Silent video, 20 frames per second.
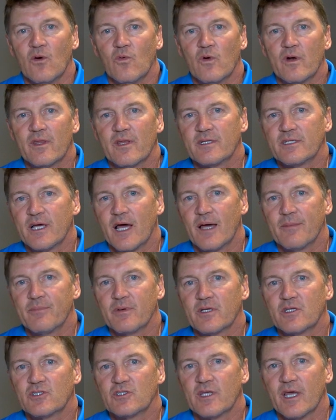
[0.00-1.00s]
One of the
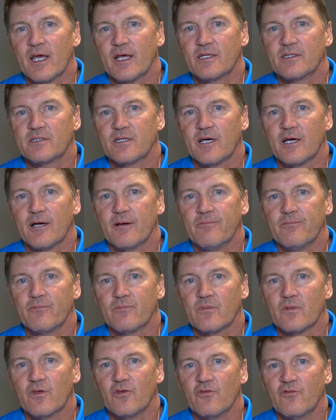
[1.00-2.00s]
topics that
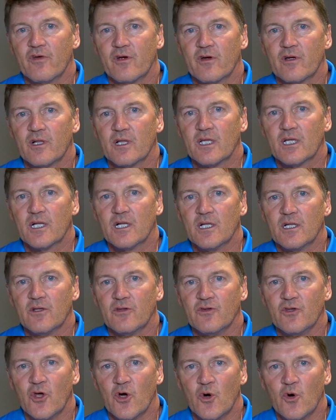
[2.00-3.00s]
is very
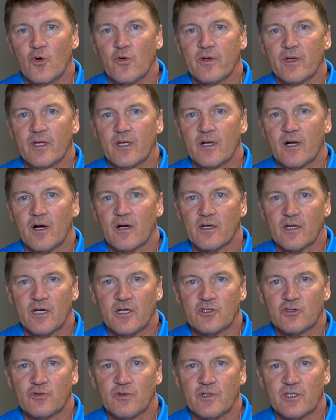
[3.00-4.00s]
little known in our
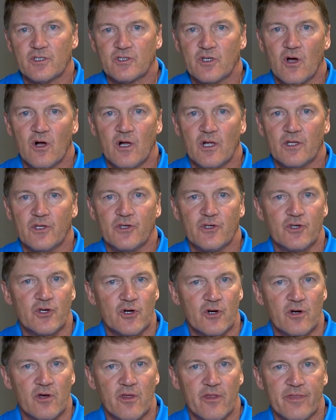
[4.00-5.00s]
country is called
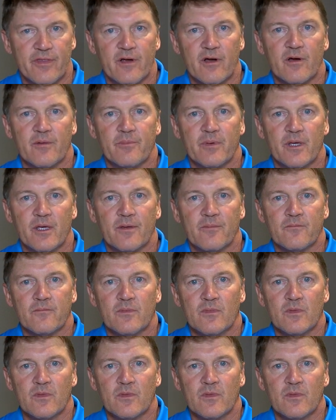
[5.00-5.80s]
neural therapy.